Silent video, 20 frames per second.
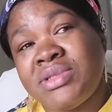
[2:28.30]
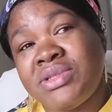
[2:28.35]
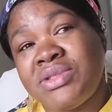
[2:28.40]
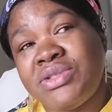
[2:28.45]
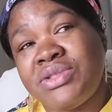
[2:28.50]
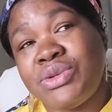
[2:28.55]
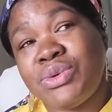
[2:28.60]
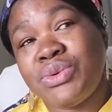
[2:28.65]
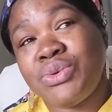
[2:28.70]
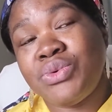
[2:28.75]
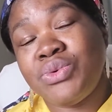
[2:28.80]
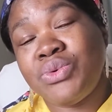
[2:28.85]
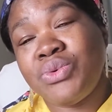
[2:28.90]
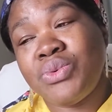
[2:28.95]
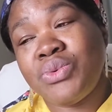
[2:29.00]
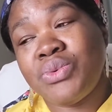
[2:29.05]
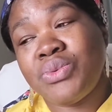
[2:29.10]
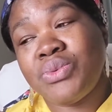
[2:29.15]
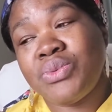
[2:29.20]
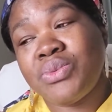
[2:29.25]
do
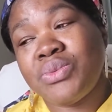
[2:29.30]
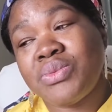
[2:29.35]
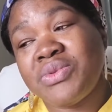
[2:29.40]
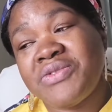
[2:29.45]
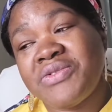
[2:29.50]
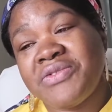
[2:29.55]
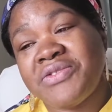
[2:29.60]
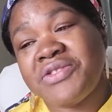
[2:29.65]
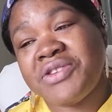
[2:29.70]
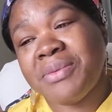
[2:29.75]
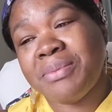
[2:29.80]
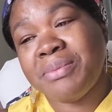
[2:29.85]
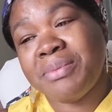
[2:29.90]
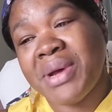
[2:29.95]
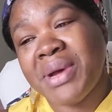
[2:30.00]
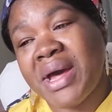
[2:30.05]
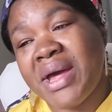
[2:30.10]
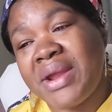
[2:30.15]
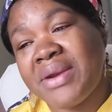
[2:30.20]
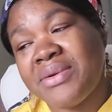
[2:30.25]
some
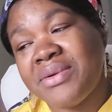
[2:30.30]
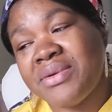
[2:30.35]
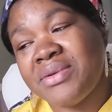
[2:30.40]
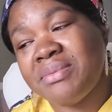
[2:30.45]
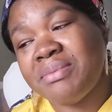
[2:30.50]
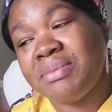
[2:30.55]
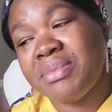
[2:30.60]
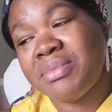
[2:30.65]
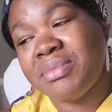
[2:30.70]
pattern